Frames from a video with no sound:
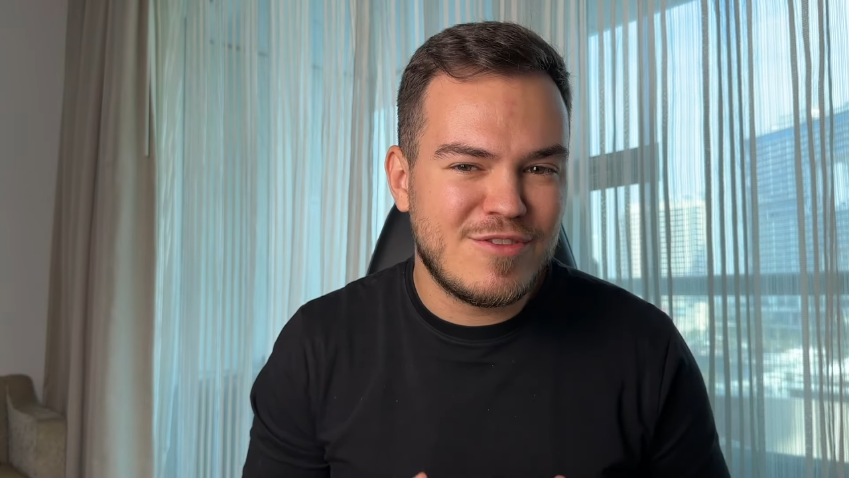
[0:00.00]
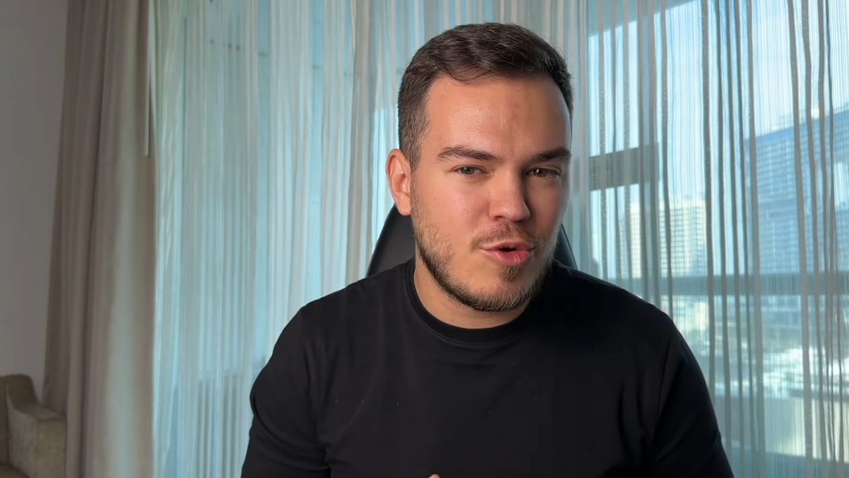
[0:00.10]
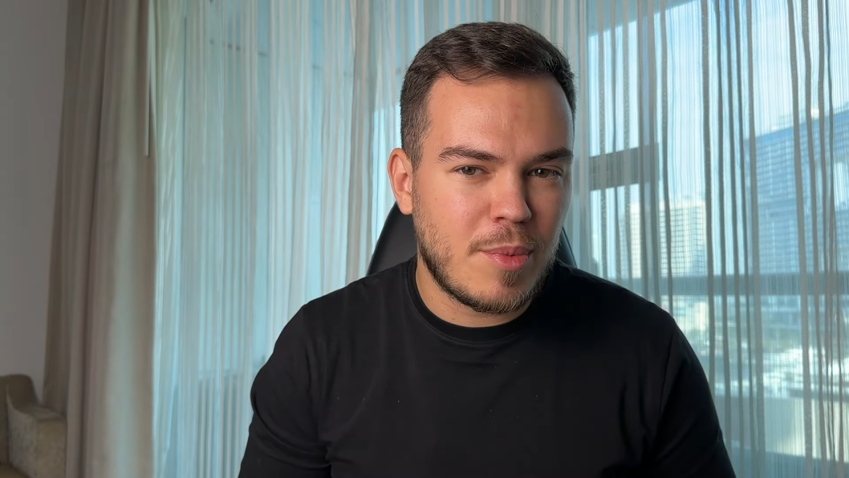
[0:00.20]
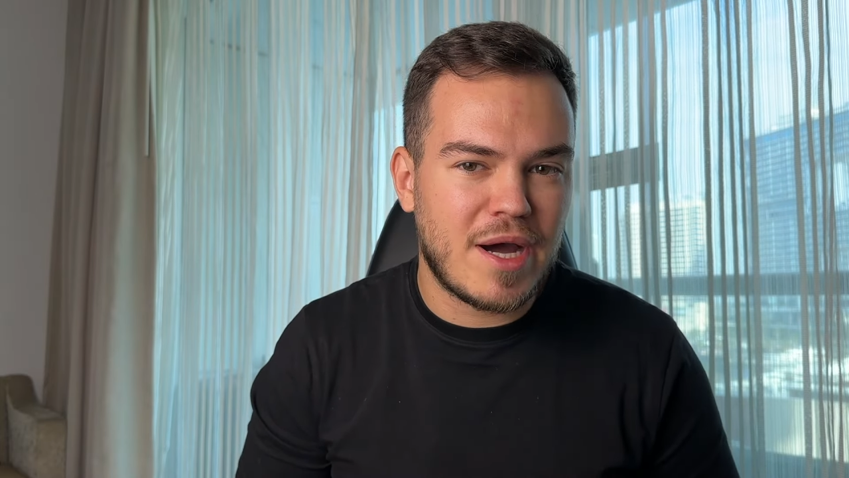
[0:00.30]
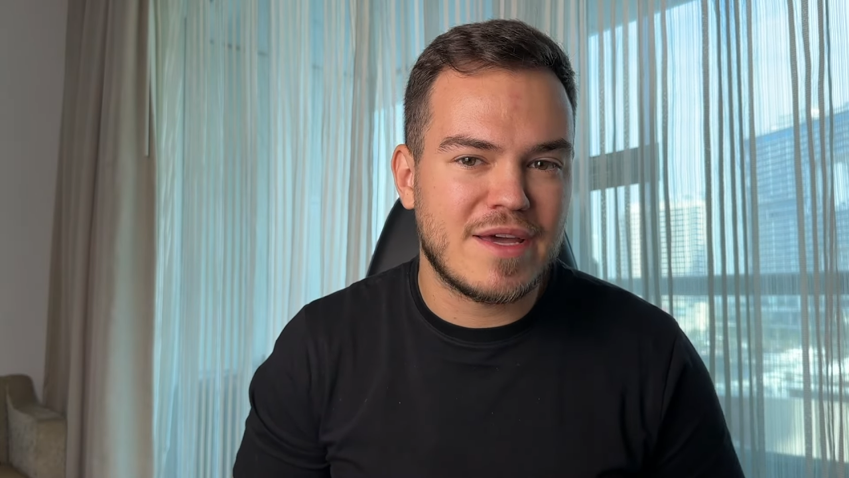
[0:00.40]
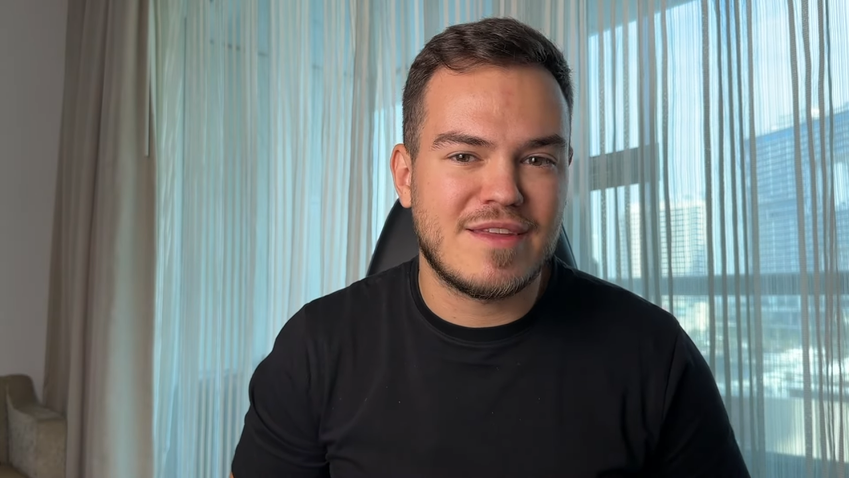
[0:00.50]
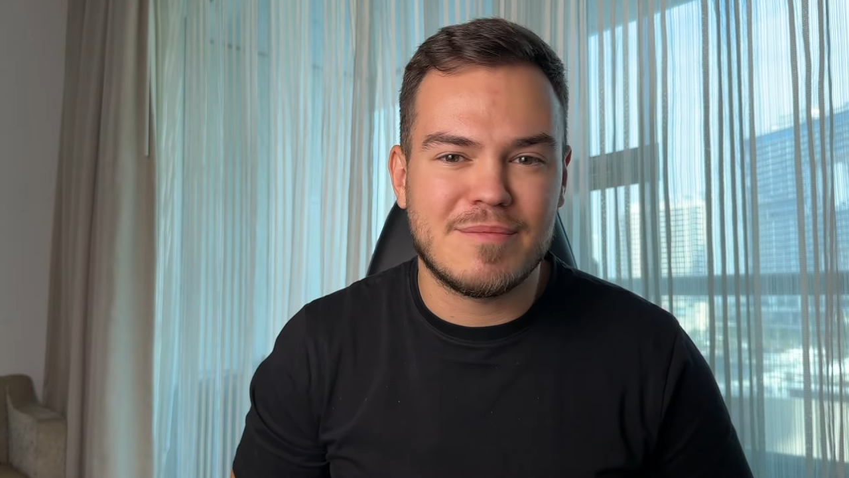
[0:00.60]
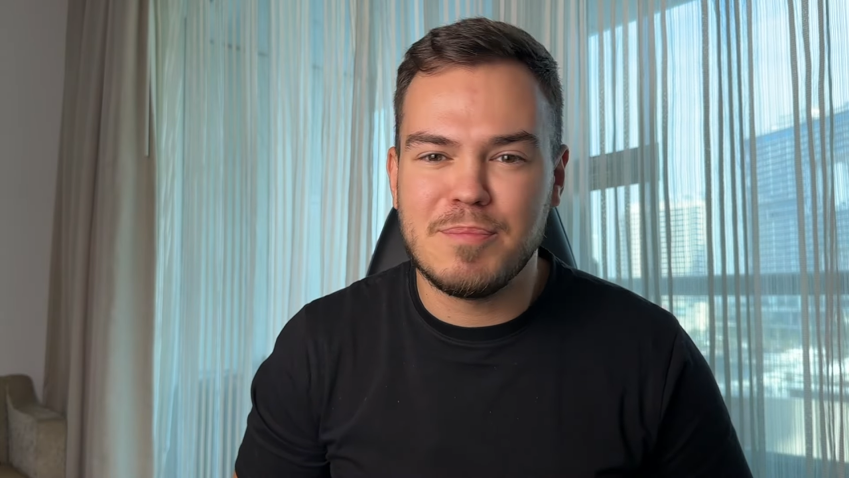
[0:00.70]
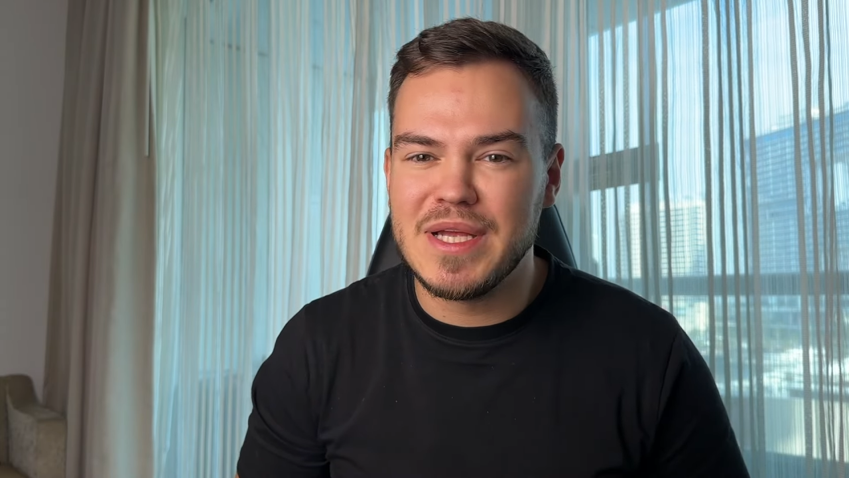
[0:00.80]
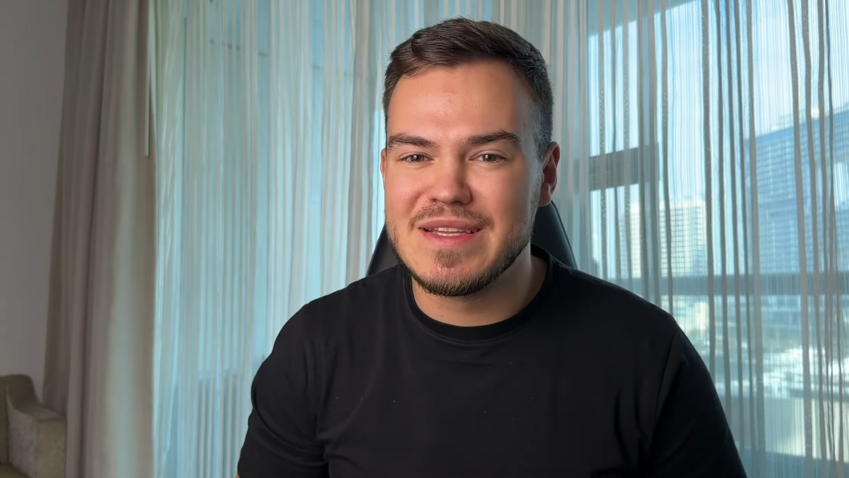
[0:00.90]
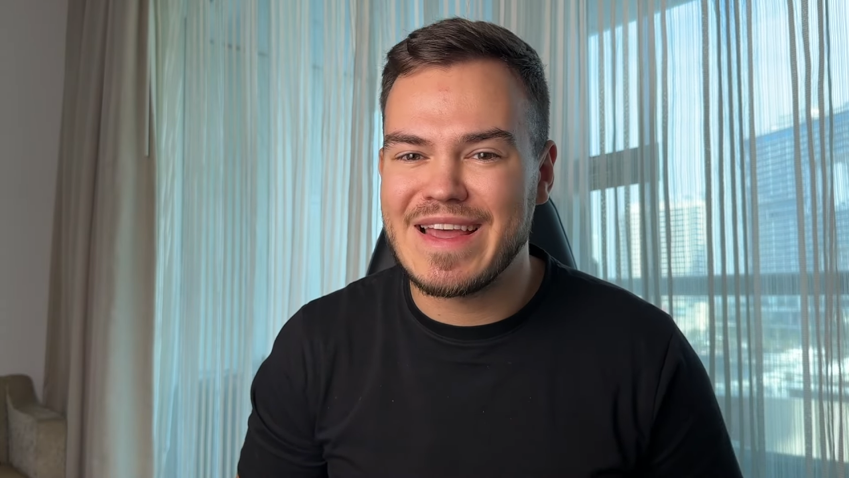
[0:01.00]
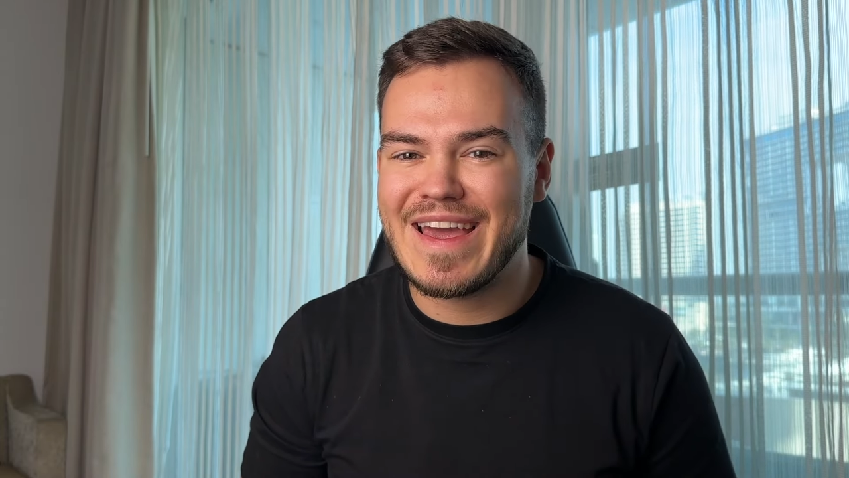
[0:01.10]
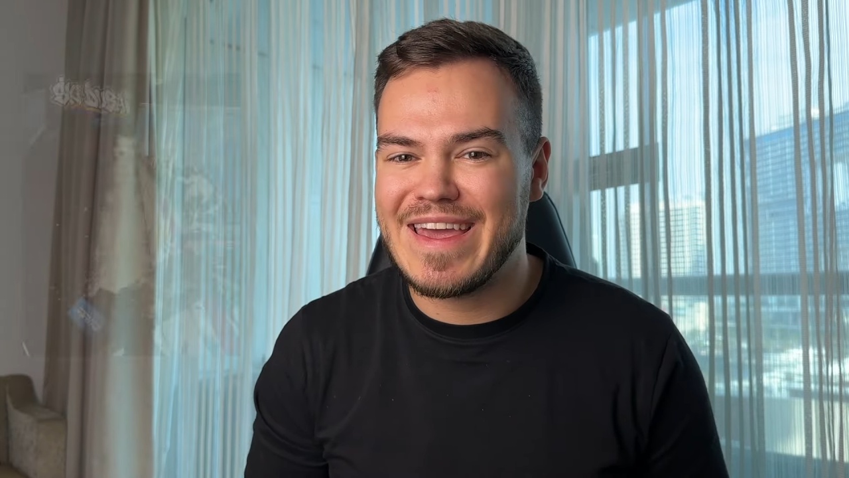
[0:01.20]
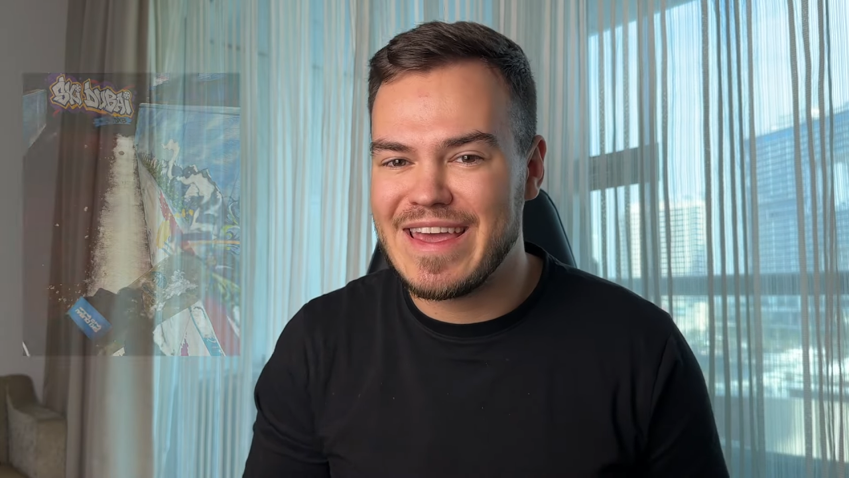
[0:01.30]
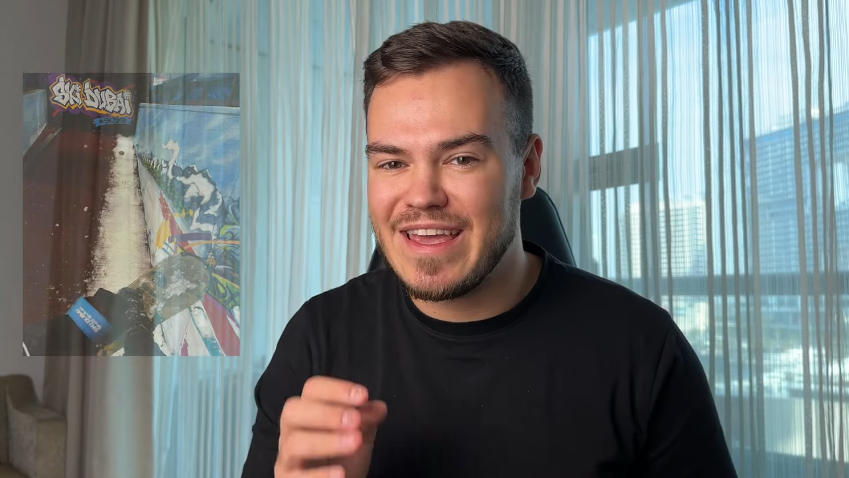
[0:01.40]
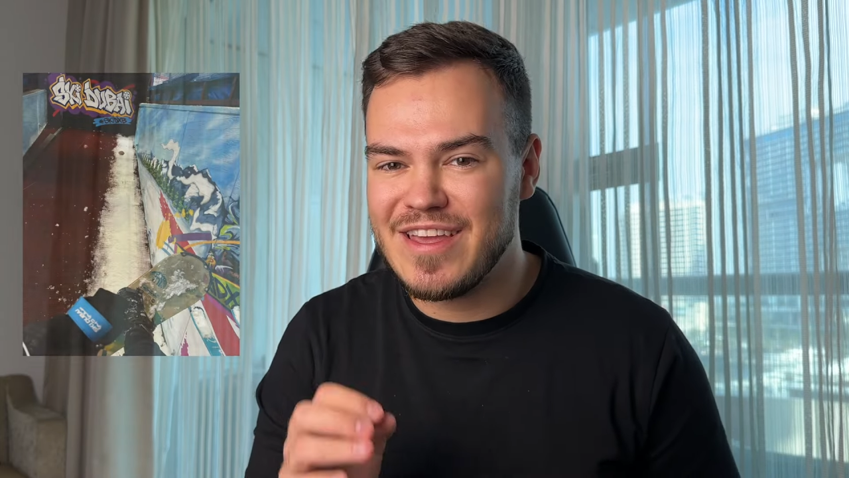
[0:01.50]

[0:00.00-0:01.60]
Dubai they built an